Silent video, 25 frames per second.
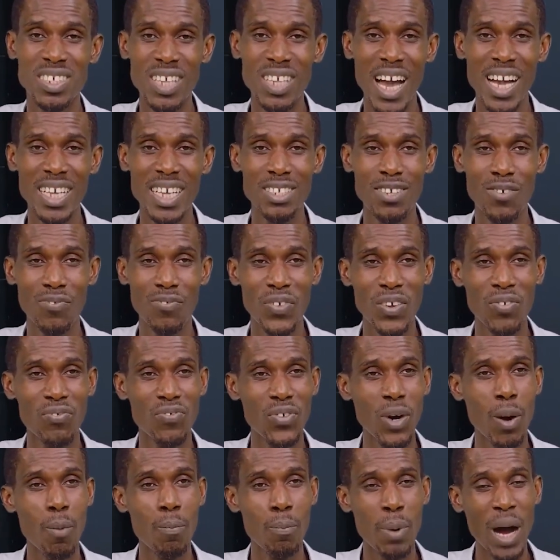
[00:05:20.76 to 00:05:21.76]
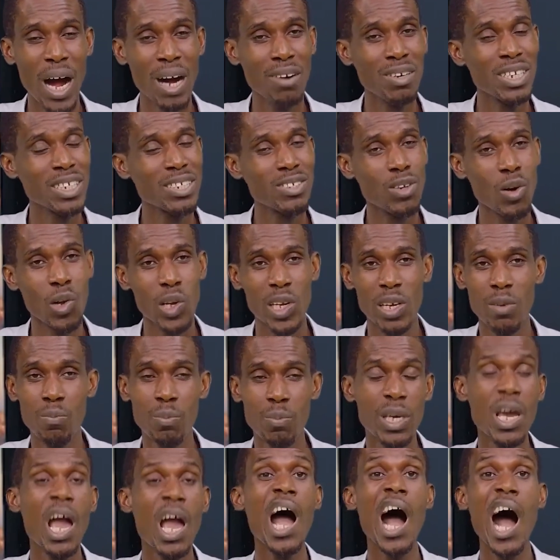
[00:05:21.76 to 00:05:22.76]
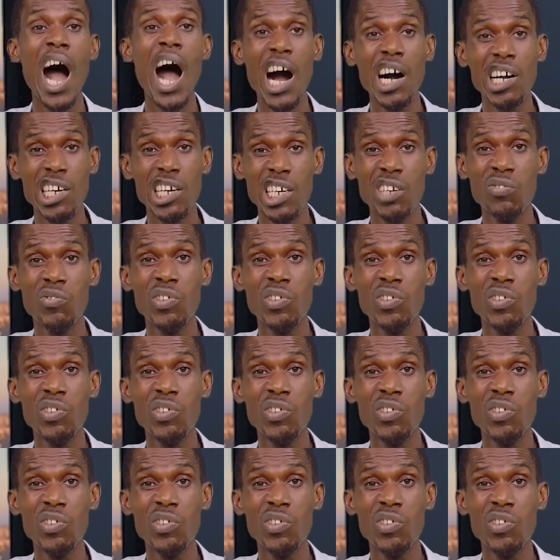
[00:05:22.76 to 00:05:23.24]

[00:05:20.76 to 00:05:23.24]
the size of it from Paris Olympic. I'll